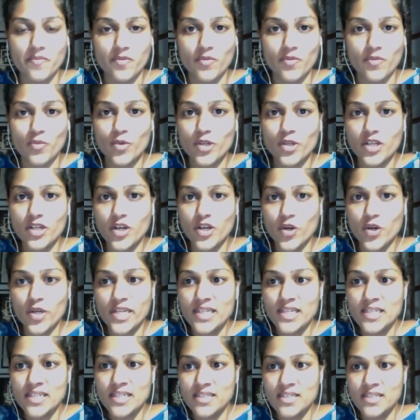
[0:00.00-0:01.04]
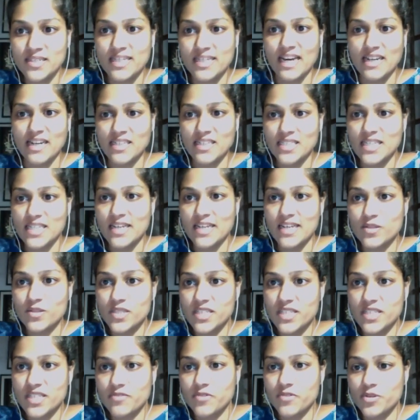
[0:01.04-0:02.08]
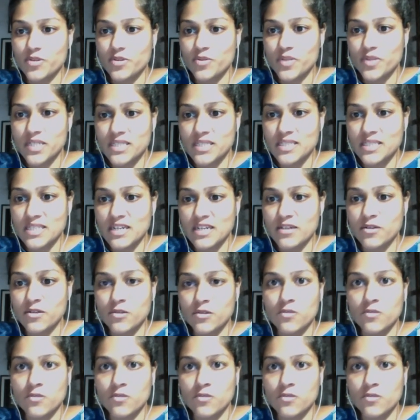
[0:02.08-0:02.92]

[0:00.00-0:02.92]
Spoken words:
Would Noel Dias like to say a few words now?